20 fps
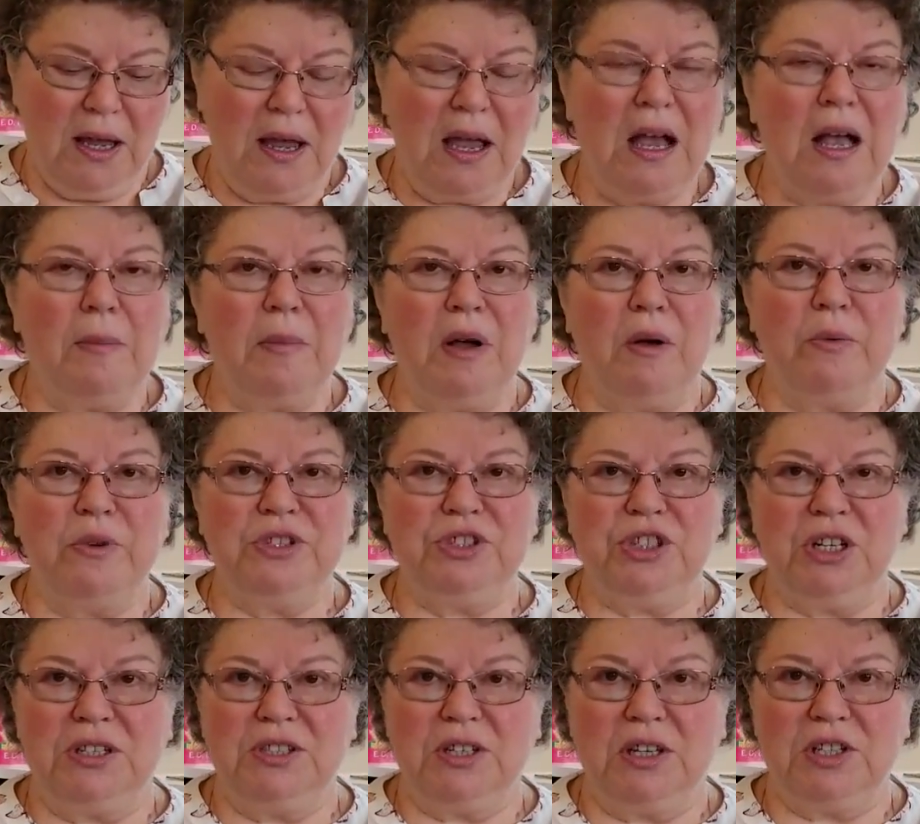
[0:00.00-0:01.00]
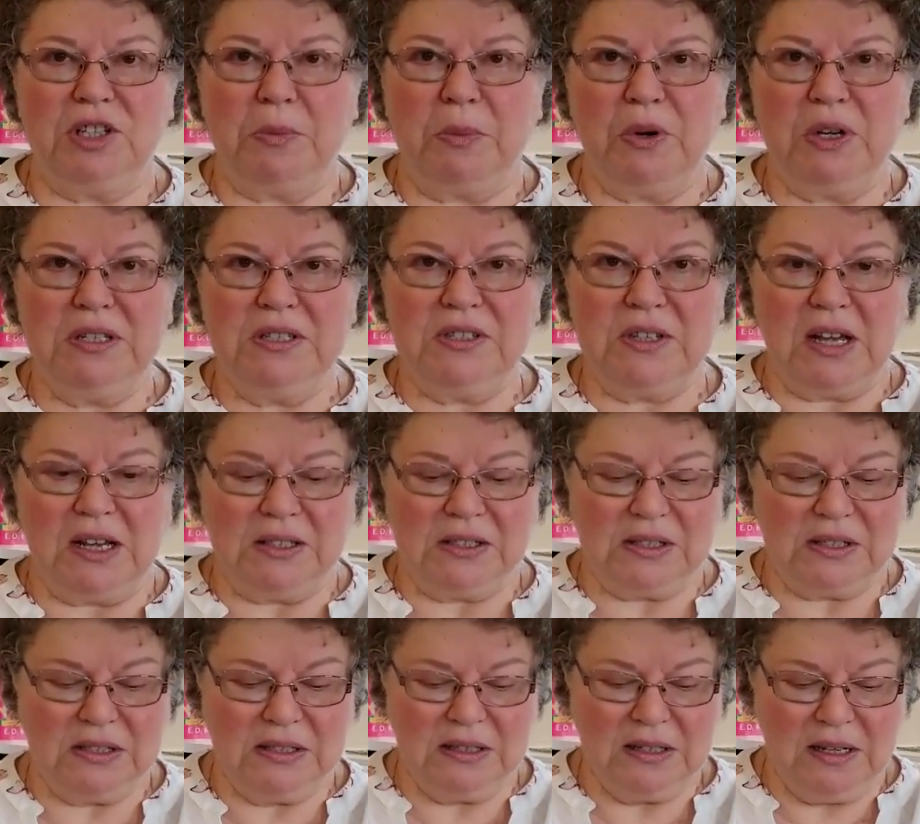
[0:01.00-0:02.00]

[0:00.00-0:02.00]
Emma was just such a princess.